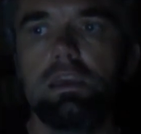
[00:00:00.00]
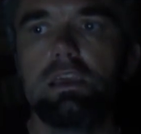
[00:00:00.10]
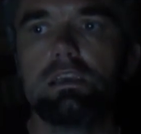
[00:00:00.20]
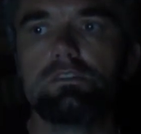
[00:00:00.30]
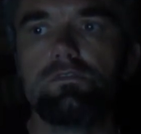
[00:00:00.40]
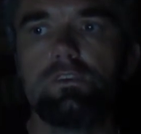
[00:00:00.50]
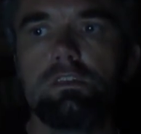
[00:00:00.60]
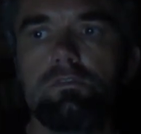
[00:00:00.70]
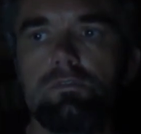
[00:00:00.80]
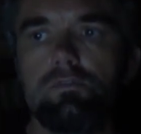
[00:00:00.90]
He is
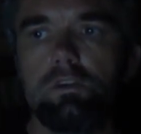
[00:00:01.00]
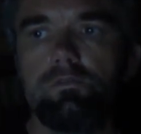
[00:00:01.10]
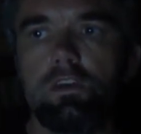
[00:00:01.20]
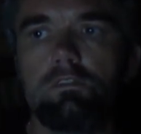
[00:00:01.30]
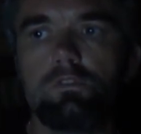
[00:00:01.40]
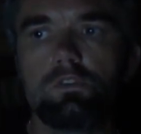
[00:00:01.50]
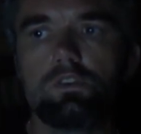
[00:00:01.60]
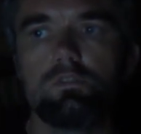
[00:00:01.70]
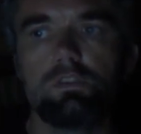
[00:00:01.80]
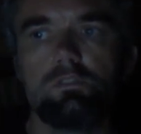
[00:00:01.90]
faith, a faithful
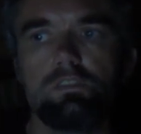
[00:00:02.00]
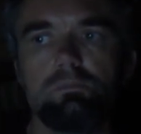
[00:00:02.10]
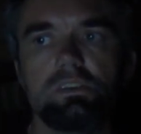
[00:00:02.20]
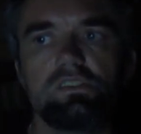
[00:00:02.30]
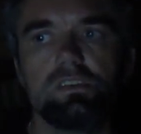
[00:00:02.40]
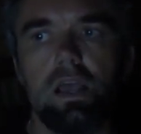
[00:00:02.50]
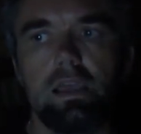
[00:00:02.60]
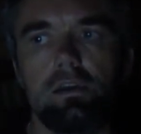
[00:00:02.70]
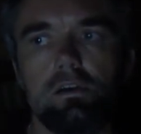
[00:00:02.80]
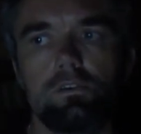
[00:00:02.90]
servant of the
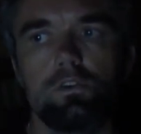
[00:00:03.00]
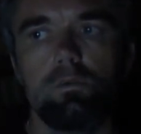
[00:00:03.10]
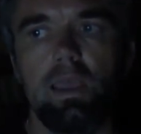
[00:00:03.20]
Messiah on your